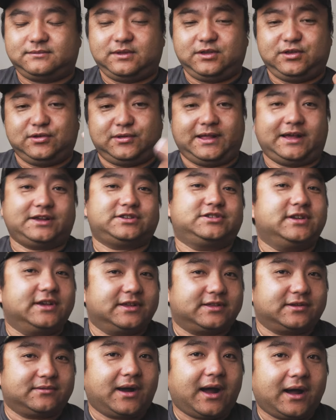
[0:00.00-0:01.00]
you'll actually
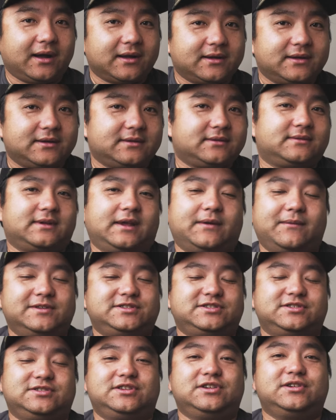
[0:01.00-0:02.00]
hit the rock. And
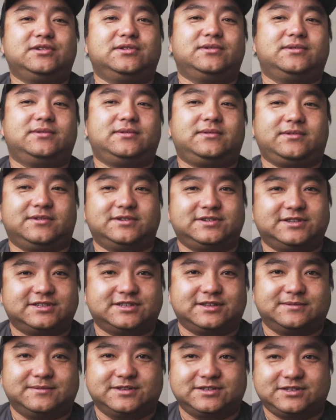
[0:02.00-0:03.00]
once you do, your
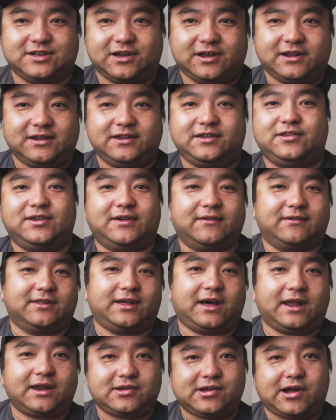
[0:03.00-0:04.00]
system is done. You have a
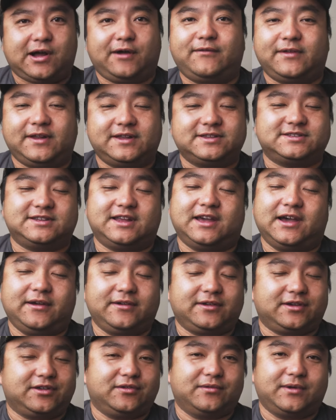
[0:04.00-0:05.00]
lot of confidence now.
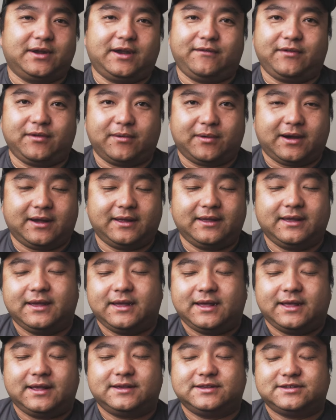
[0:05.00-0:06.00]
You can do whatever you want.
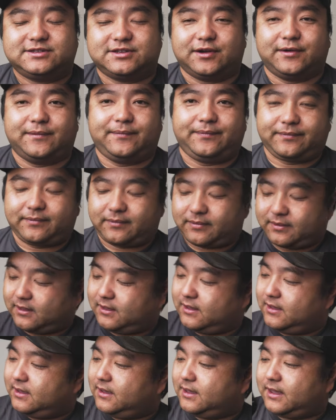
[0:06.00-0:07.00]
So,
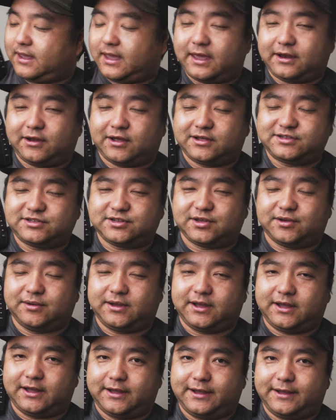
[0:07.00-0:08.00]
and
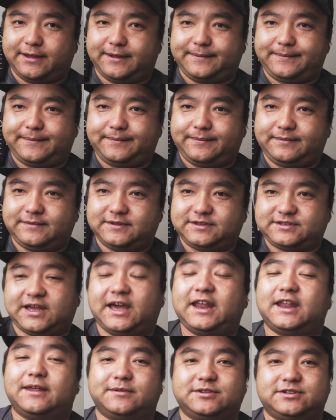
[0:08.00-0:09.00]
also,
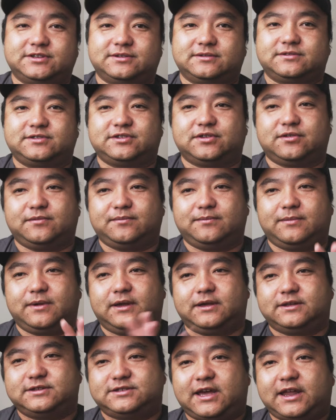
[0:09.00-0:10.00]
side imaging. So
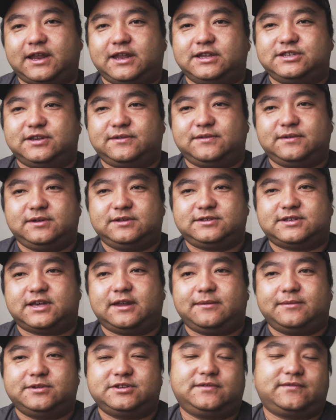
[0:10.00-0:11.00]
side imaging
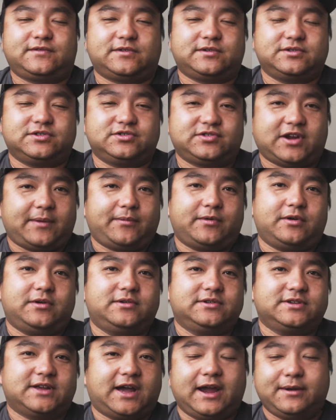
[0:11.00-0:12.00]
for
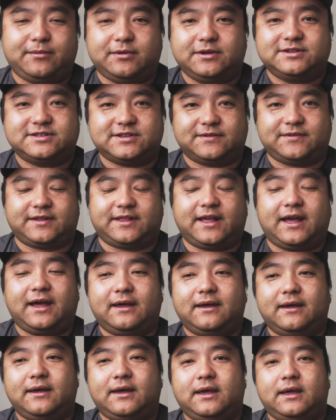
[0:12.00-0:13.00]
stripers, hybrids, stuff like
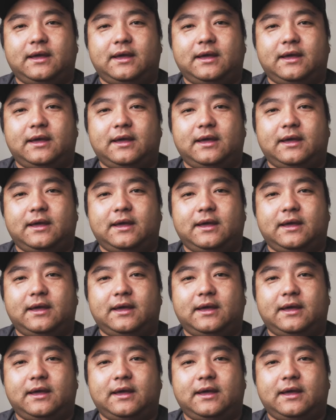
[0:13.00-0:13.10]
that.